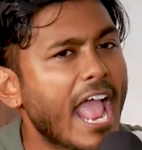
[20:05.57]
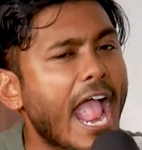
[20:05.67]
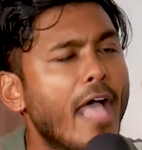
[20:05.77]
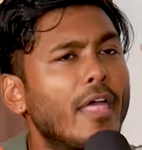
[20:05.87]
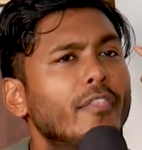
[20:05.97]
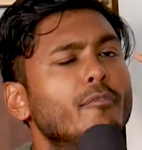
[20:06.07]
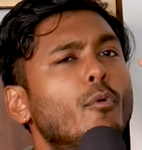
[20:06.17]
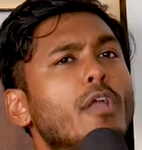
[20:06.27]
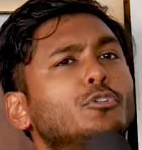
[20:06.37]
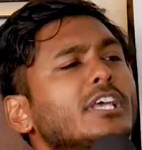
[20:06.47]
And then
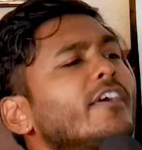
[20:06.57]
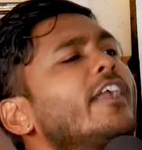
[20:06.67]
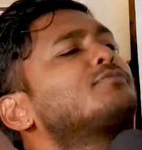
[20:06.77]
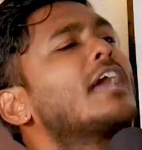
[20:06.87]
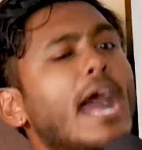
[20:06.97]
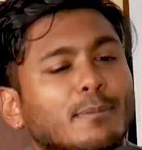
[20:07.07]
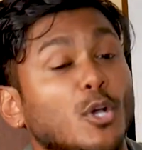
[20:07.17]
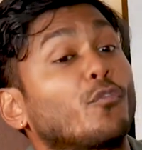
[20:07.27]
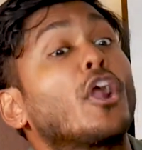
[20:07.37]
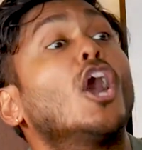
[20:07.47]
you say that enough times
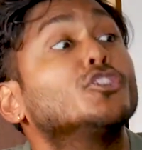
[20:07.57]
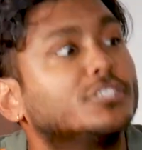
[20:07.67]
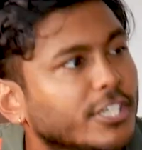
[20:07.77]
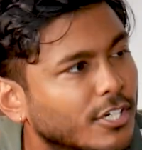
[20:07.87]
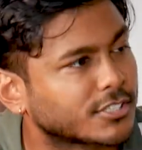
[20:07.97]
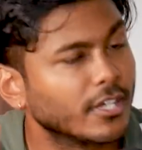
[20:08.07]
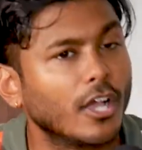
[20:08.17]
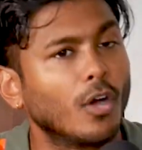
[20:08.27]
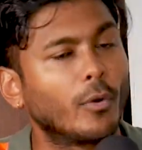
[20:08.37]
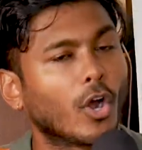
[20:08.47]
over hundreds of years.
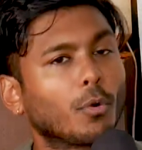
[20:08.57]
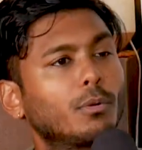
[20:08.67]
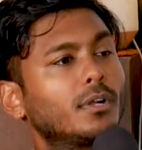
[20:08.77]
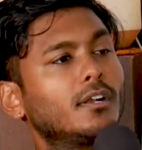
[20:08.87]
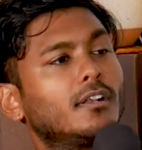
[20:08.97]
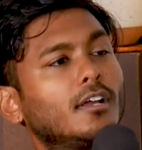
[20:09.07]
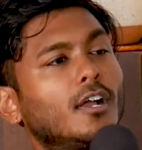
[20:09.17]
Wait, are we weird?